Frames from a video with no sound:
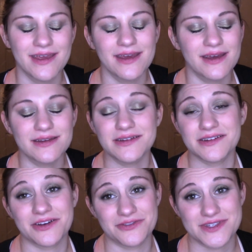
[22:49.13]
I need to
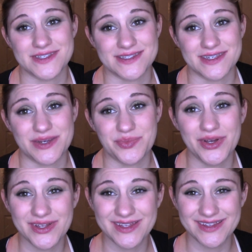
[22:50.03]
go to sleep.
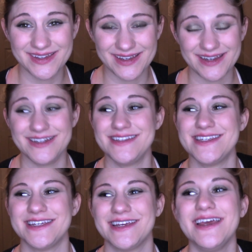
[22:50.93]
I need
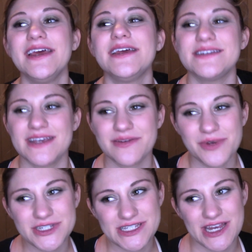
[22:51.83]
to take
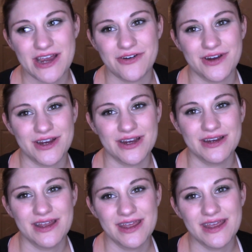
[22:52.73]
my shower
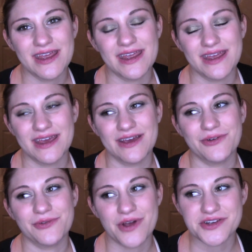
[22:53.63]
and
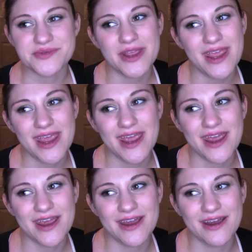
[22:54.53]
wash my
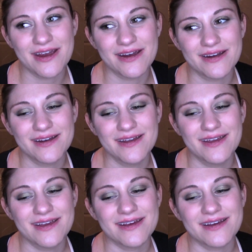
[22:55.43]
hair
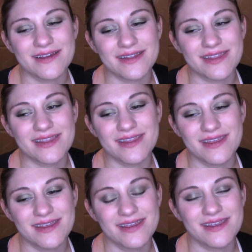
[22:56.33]
because
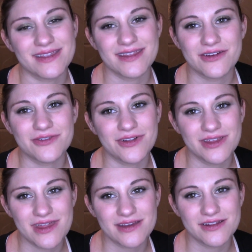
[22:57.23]
it's not really
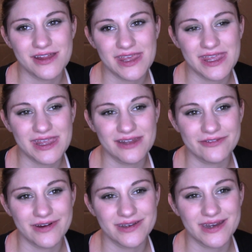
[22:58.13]
that clean
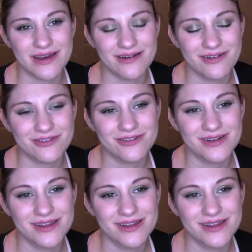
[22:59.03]
right now.